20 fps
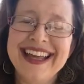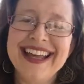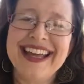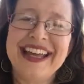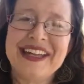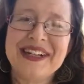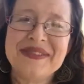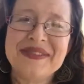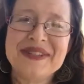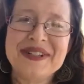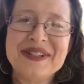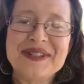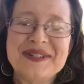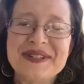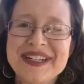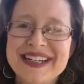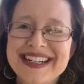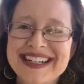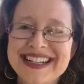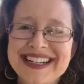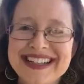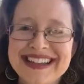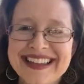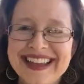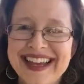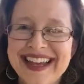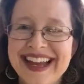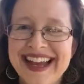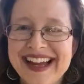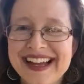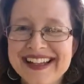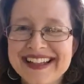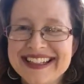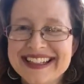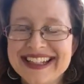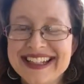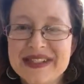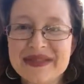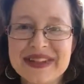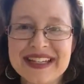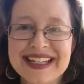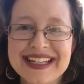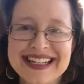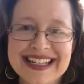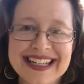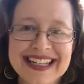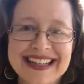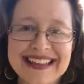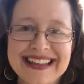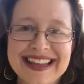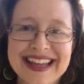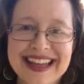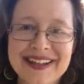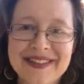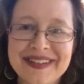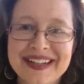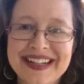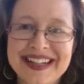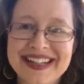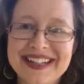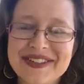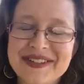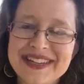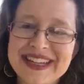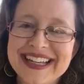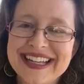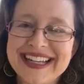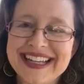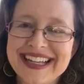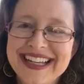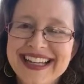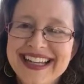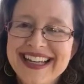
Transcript: and we're working on that house because we need to get that rented quick,